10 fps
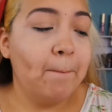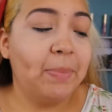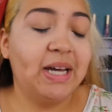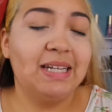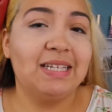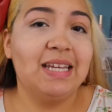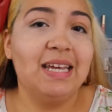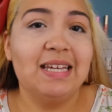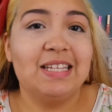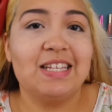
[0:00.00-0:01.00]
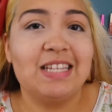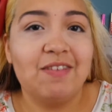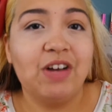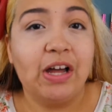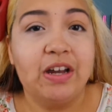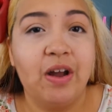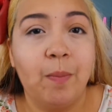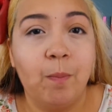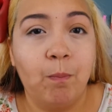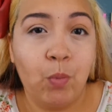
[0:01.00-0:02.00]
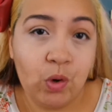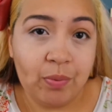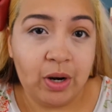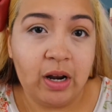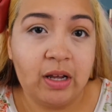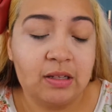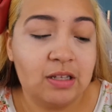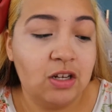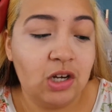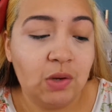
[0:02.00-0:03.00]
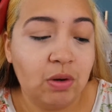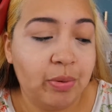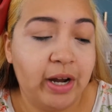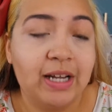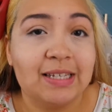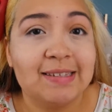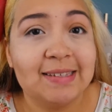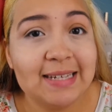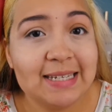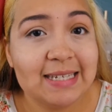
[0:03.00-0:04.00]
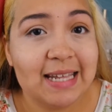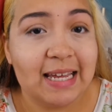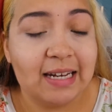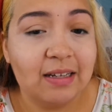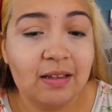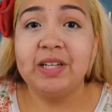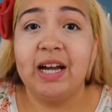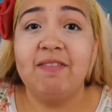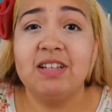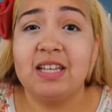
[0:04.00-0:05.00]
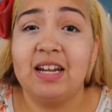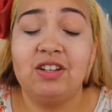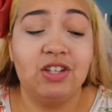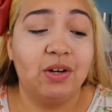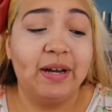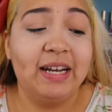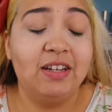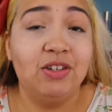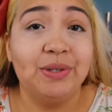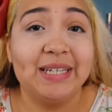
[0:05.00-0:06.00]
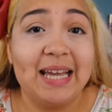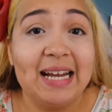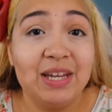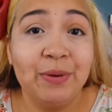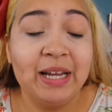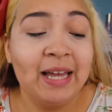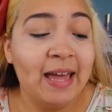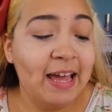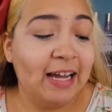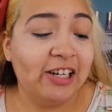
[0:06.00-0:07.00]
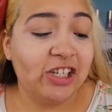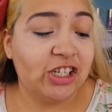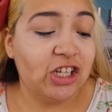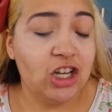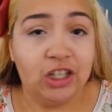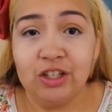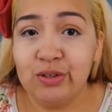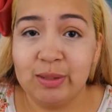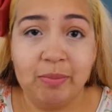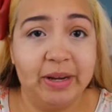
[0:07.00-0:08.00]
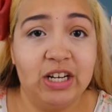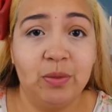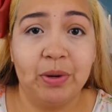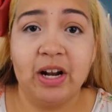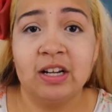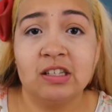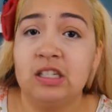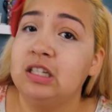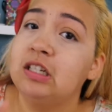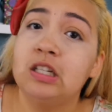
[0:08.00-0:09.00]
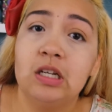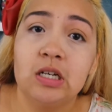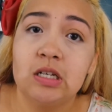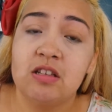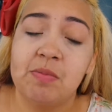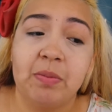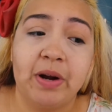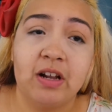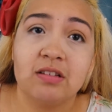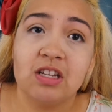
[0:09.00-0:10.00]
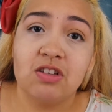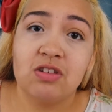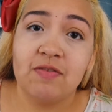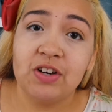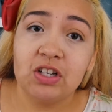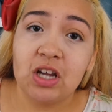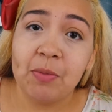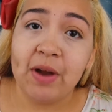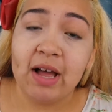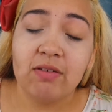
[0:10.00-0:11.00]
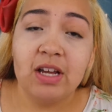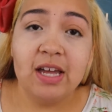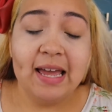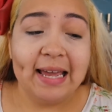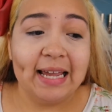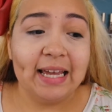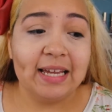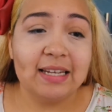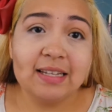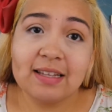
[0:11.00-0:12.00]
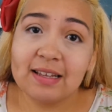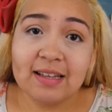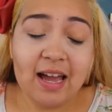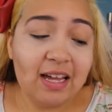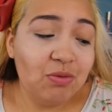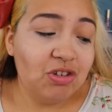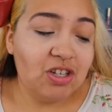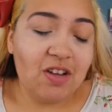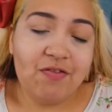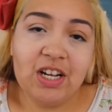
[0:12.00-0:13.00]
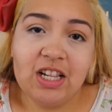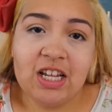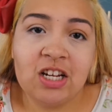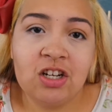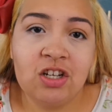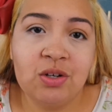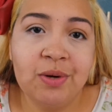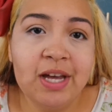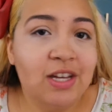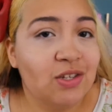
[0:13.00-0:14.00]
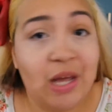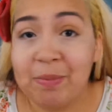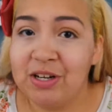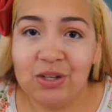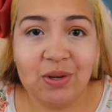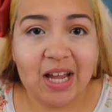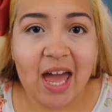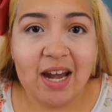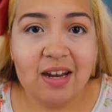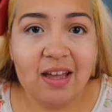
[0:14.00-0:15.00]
But since I've gotten more products, newer products since then, I've decided to go ahead and do it anyway and just use some of my new products and some of the products I used the first time around. And yeah, it was just a fun thing to do, so I'm going to do it again.